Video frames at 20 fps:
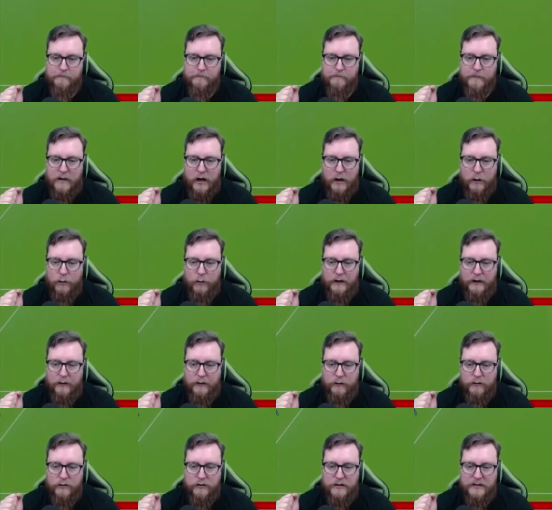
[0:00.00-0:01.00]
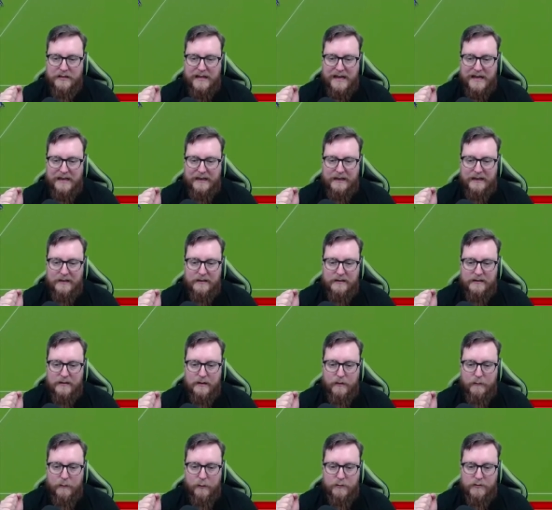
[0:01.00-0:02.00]
Holding. Not as good as heading as
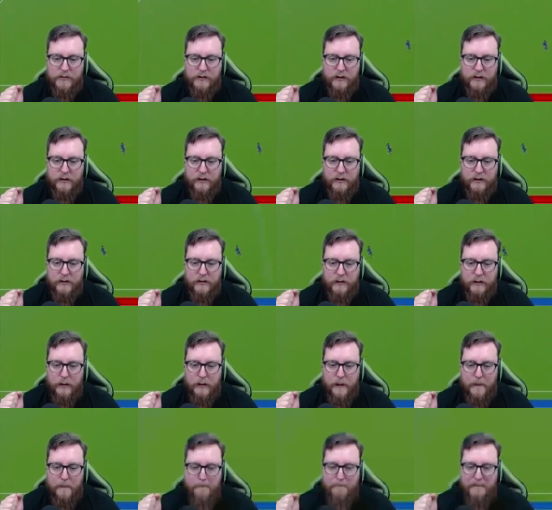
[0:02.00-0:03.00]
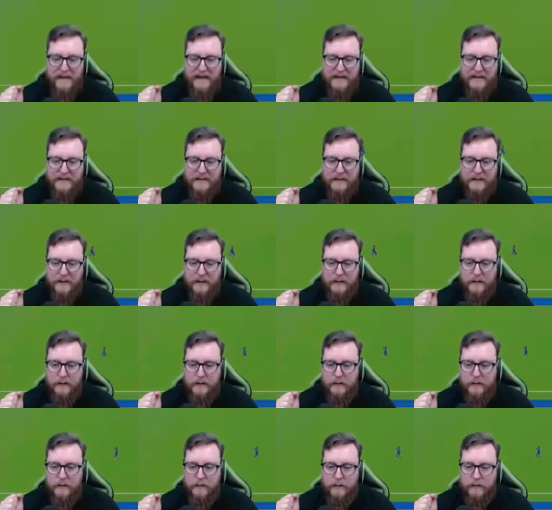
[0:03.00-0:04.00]
Morrison, are you? Mate.
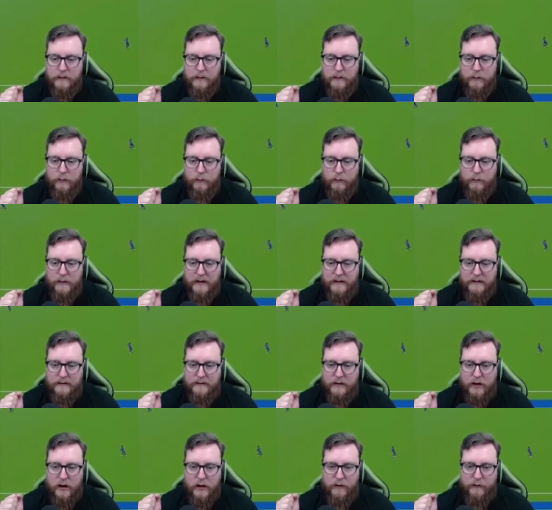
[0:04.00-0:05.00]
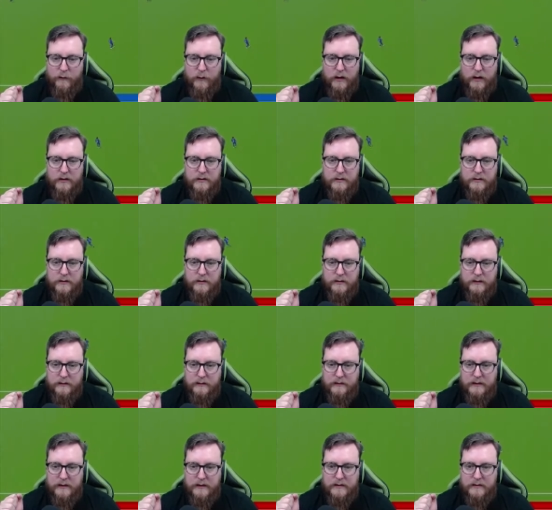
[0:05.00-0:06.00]
Oh, that kind of worked. It
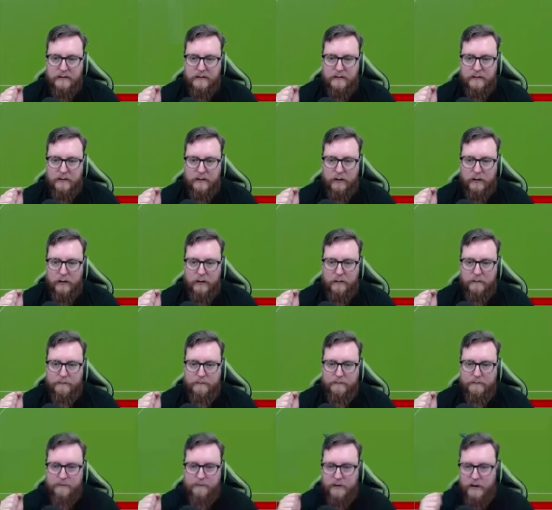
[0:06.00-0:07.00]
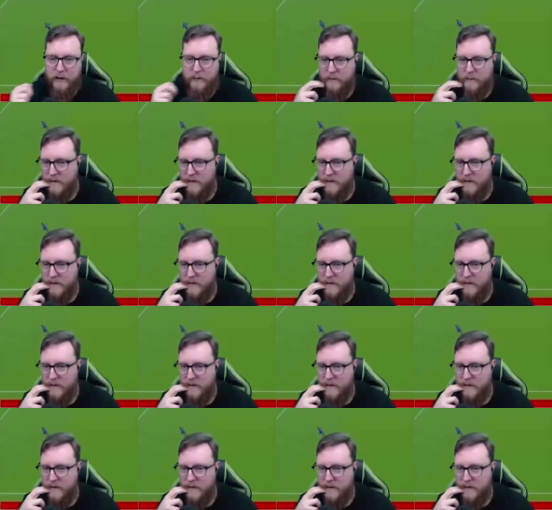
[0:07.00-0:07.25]
did. Oh, no.